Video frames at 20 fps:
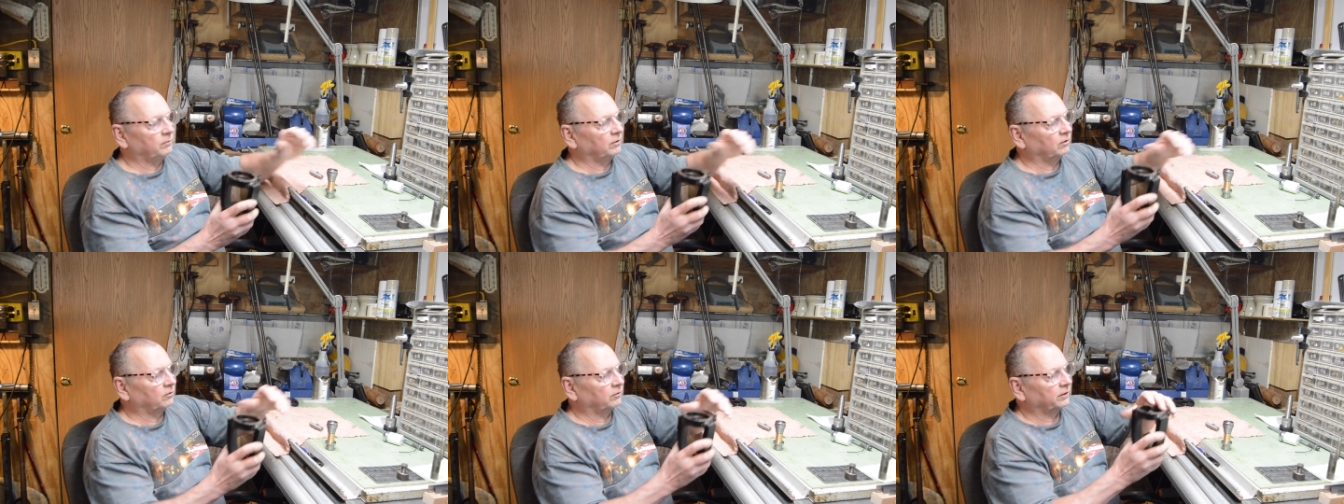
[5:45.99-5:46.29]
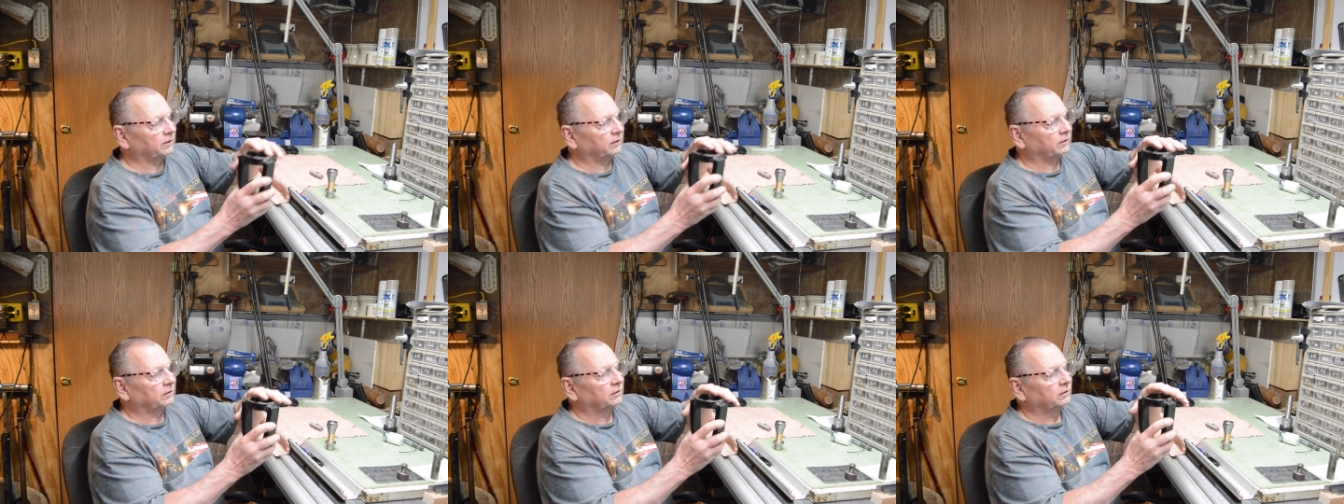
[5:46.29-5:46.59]
mill
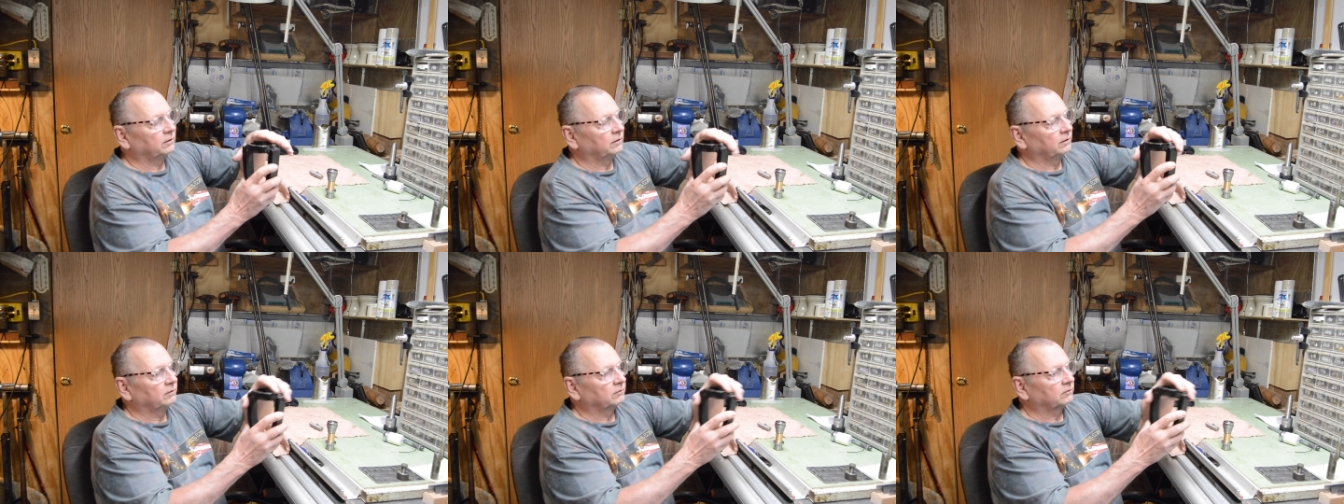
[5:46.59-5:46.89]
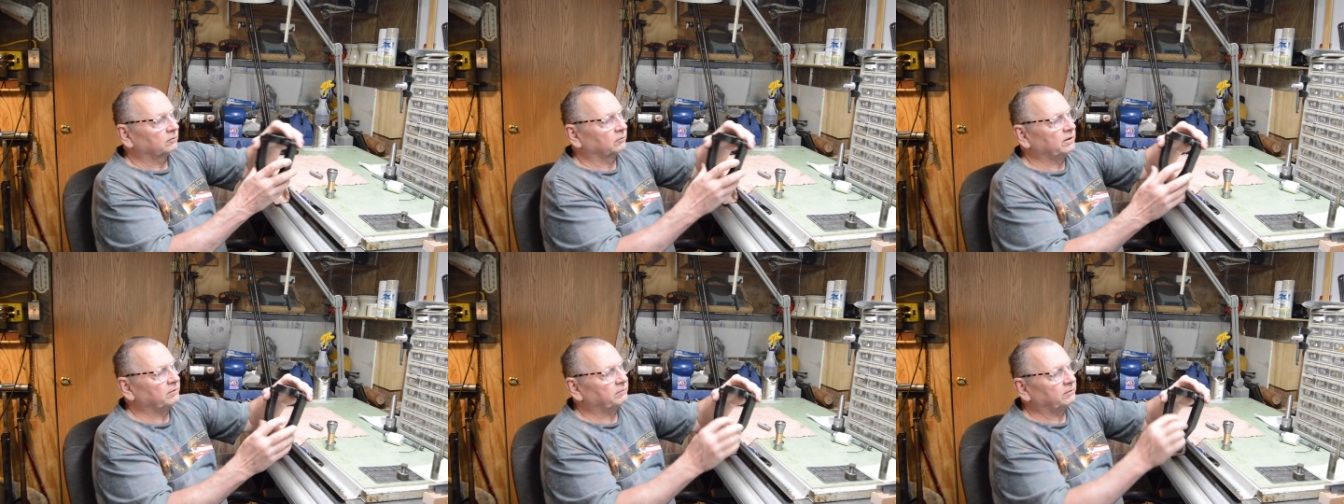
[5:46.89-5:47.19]
in.
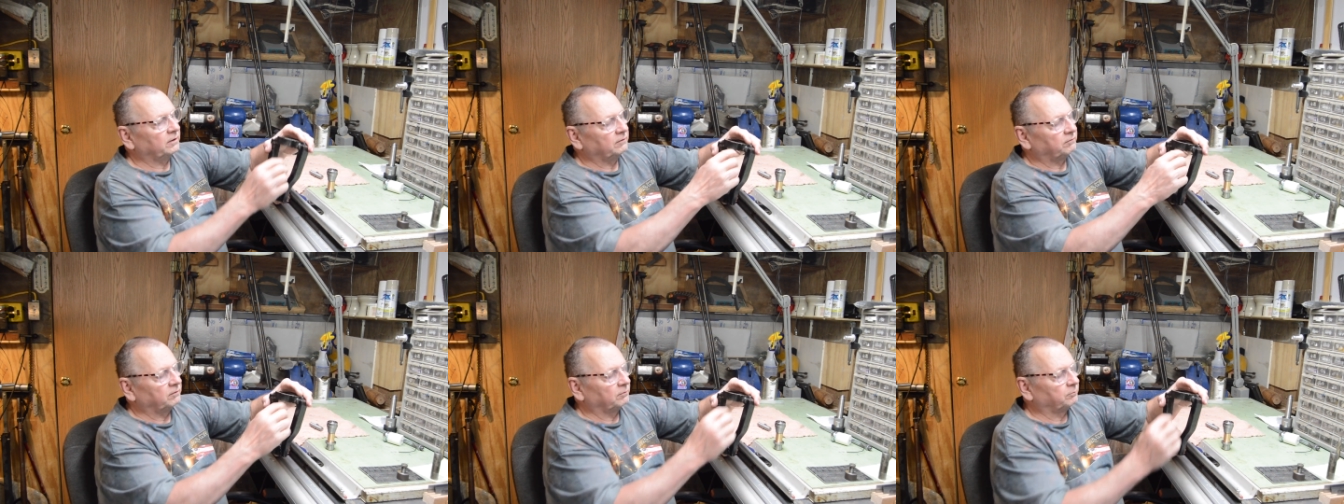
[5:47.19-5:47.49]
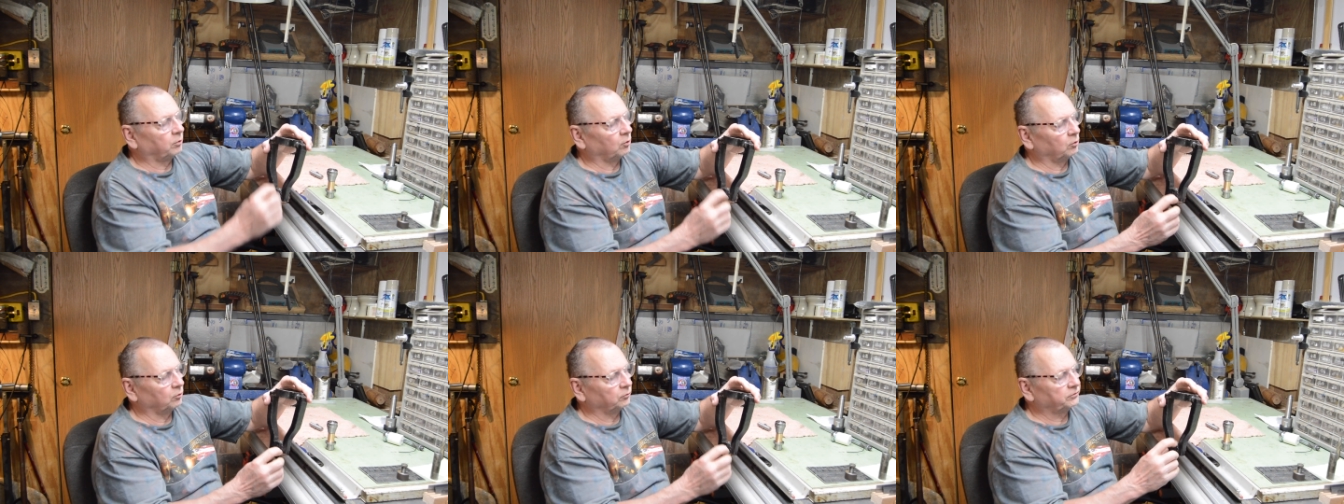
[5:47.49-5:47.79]
So even if
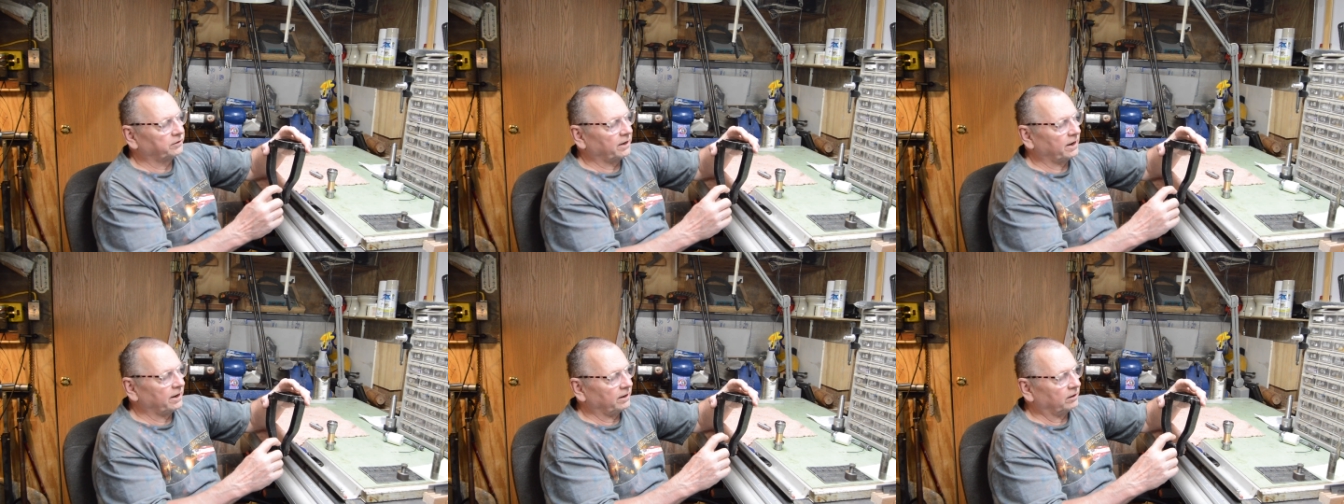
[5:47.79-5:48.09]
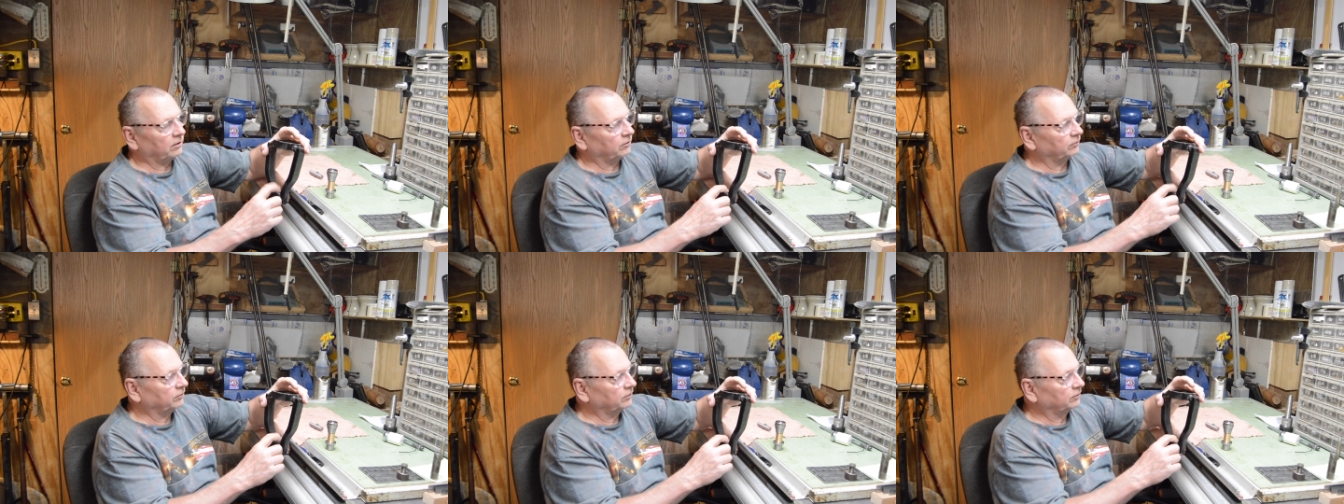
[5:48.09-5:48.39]
it pulls
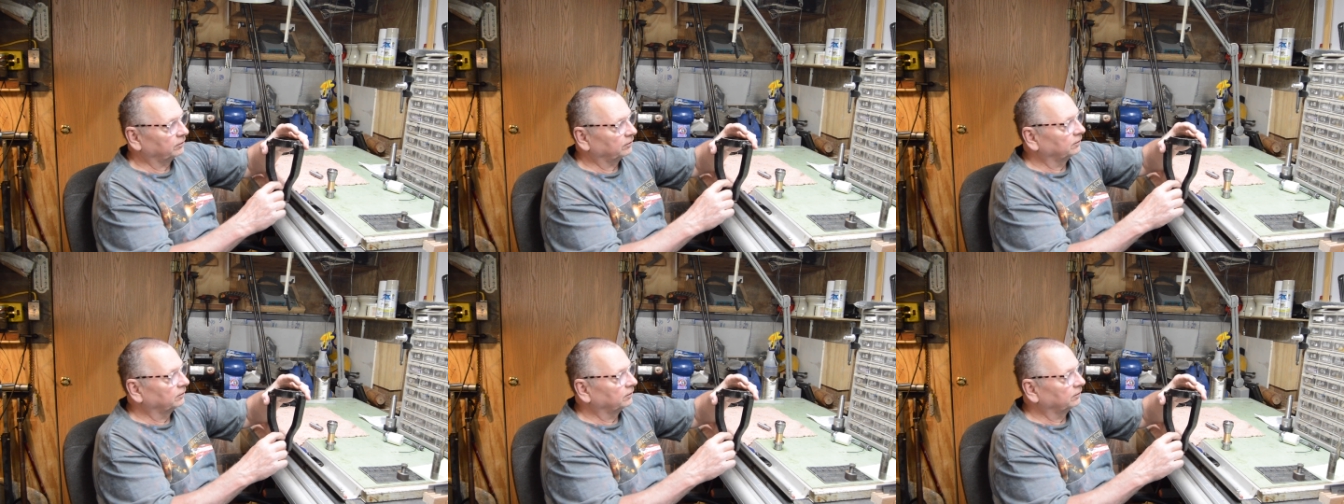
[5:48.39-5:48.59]
down,